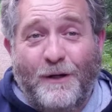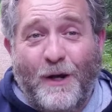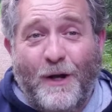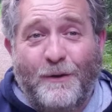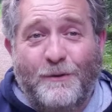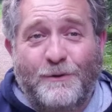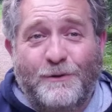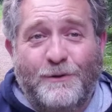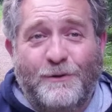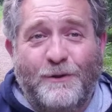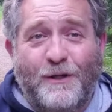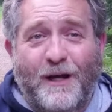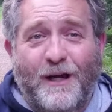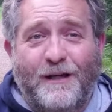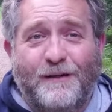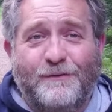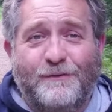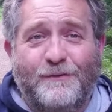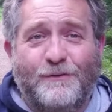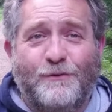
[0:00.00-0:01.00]
coach
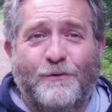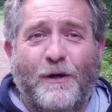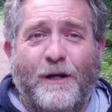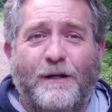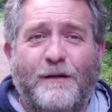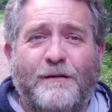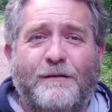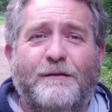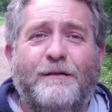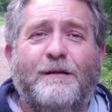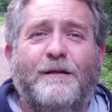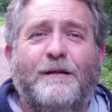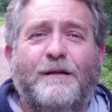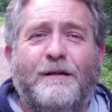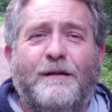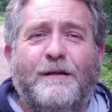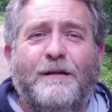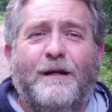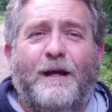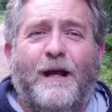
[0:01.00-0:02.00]
and trainer,
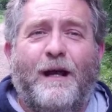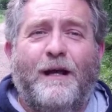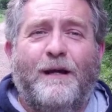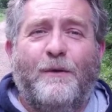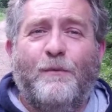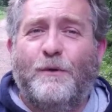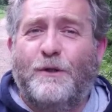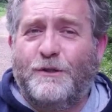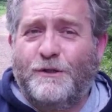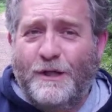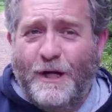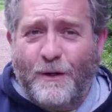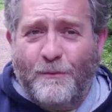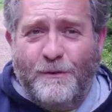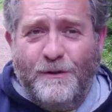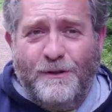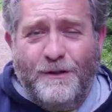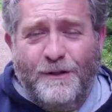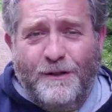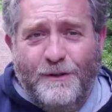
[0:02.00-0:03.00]
and I want to share
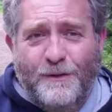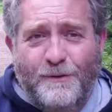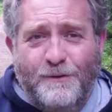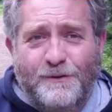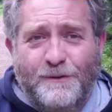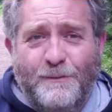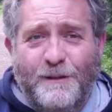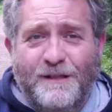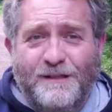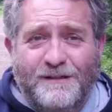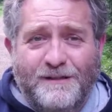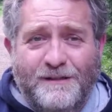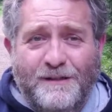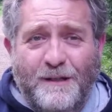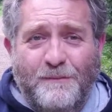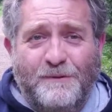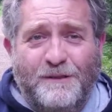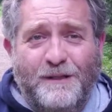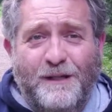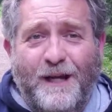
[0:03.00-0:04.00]
with you some hints and
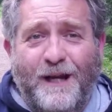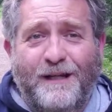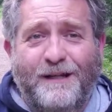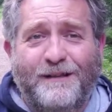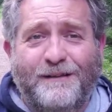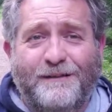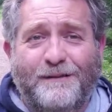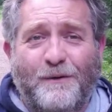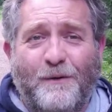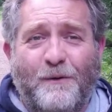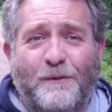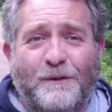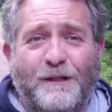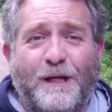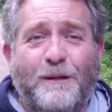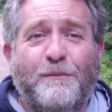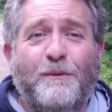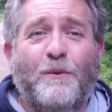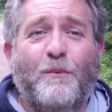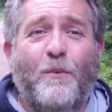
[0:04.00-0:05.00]
tips today on
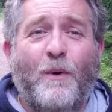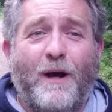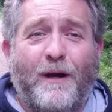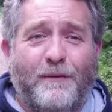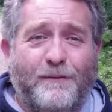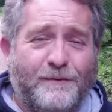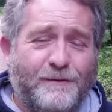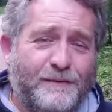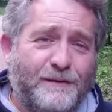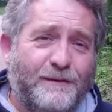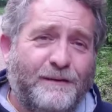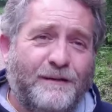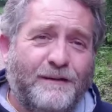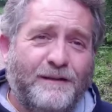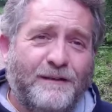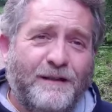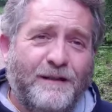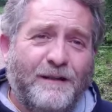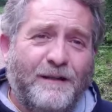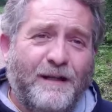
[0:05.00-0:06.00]
keeping well.
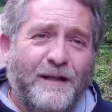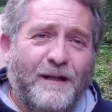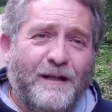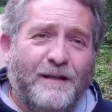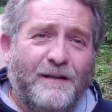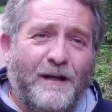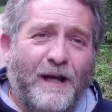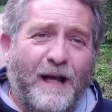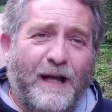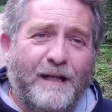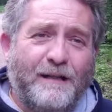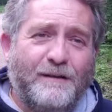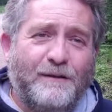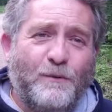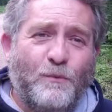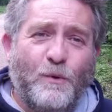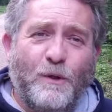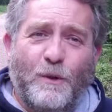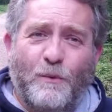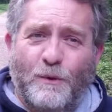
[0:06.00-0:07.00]
And
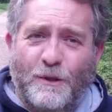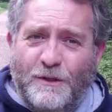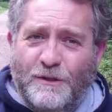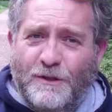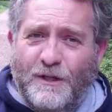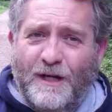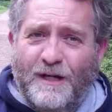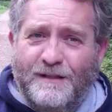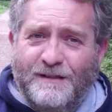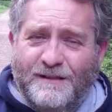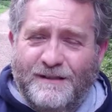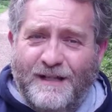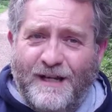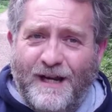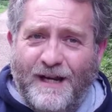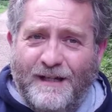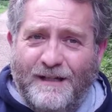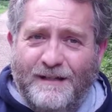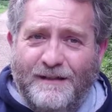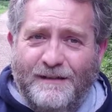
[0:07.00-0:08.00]
the one I want to share
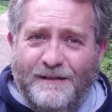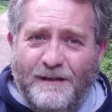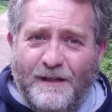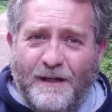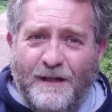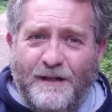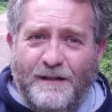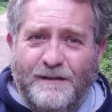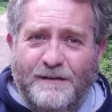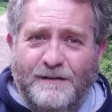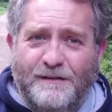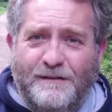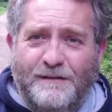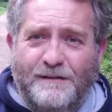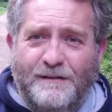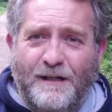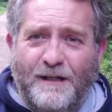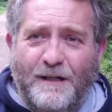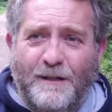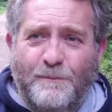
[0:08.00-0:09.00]
today
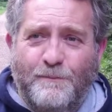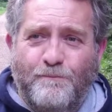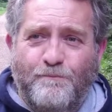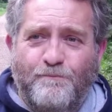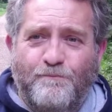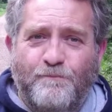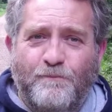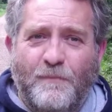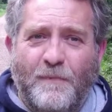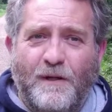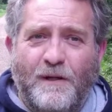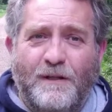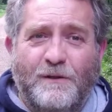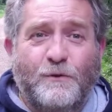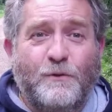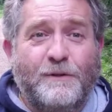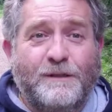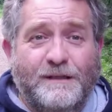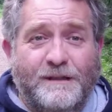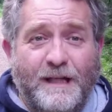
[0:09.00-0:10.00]
is it's
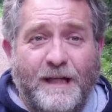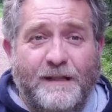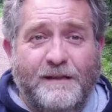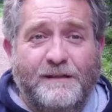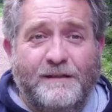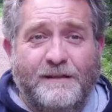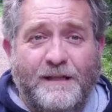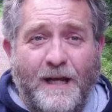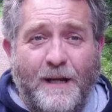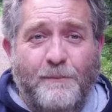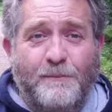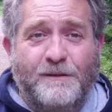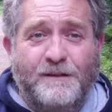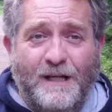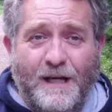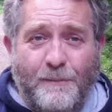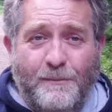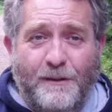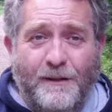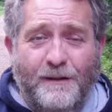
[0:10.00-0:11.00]
called six-step
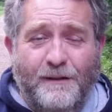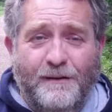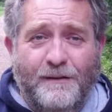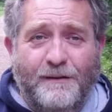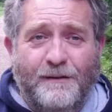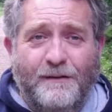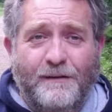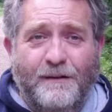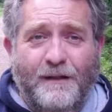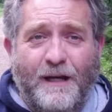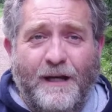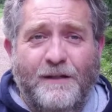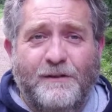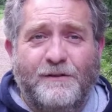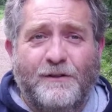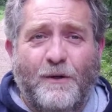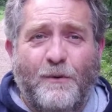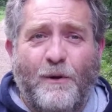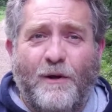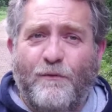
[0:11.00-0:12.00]
tapping. Okay,
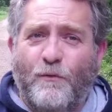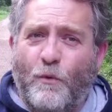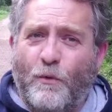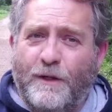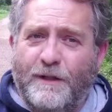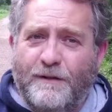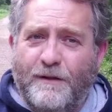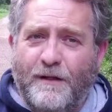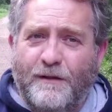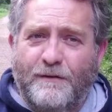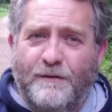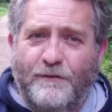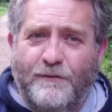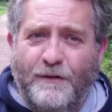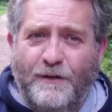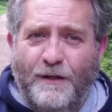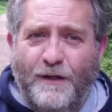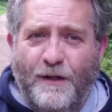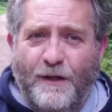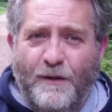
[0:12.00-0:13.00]
so I've already done a
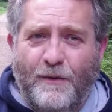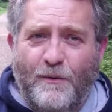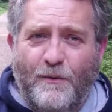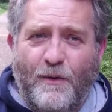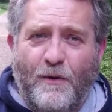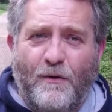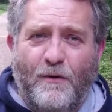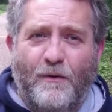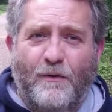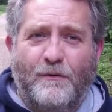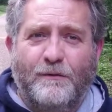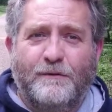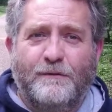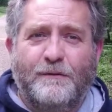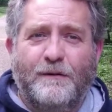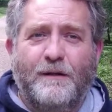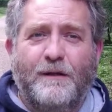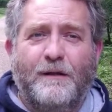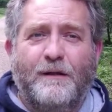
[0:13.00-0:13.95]
video on